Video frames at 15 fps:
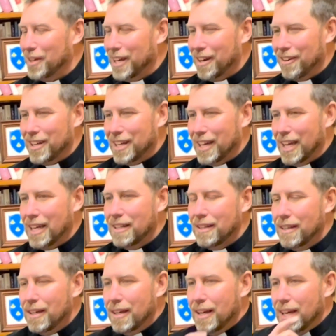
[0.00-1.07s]
area. And
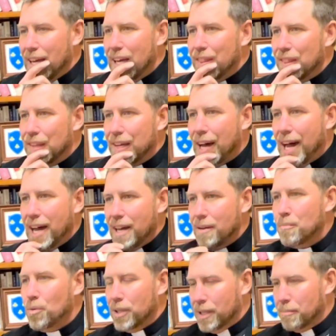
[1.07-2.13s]
and I
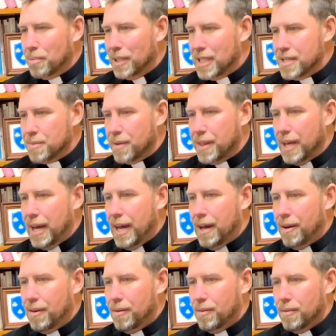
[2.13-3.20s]
am really pleased with
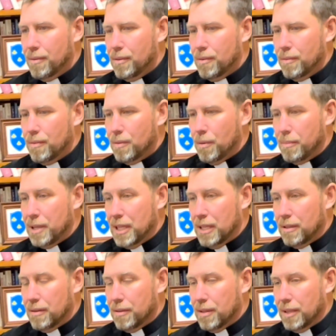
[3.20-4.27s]
how I mean
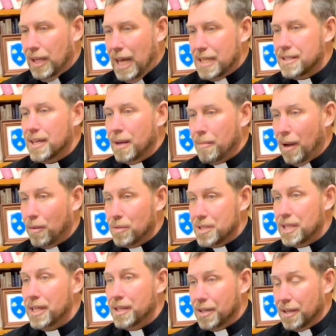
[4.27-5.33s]
the, the last time I was
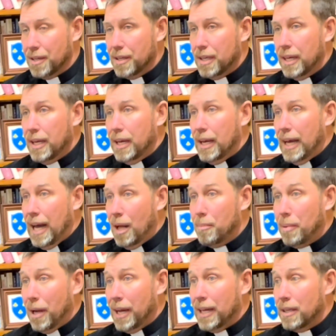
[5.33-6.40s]
here,
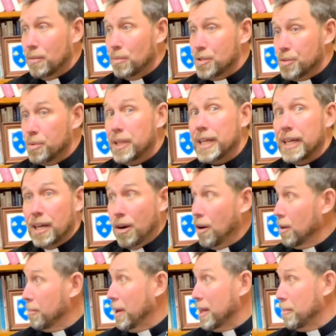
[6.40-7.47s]
Alpine was really hit
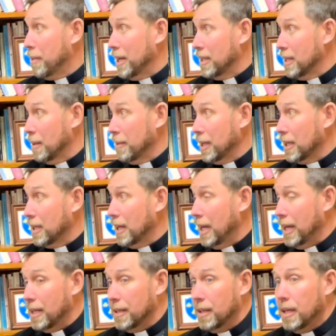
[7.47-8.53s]
hard by the pandemic
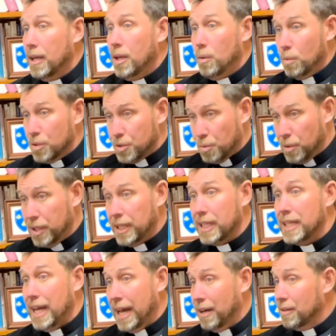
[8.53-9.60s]
mm. and was really
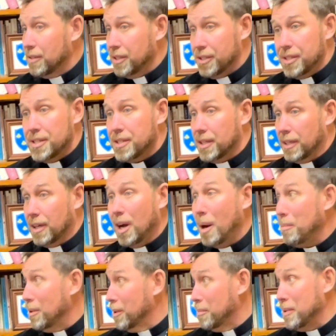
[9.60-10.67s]
down to just a
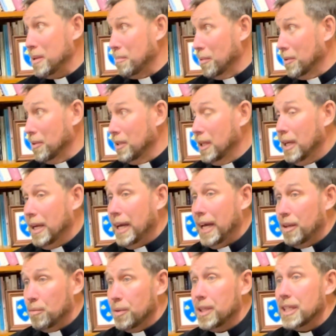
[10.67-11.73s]
couple of people
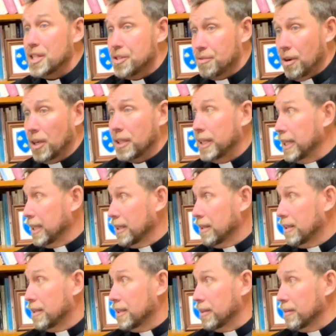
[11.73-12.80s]
and really struggling
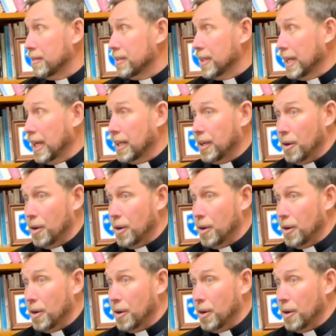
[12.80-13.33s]
to, to get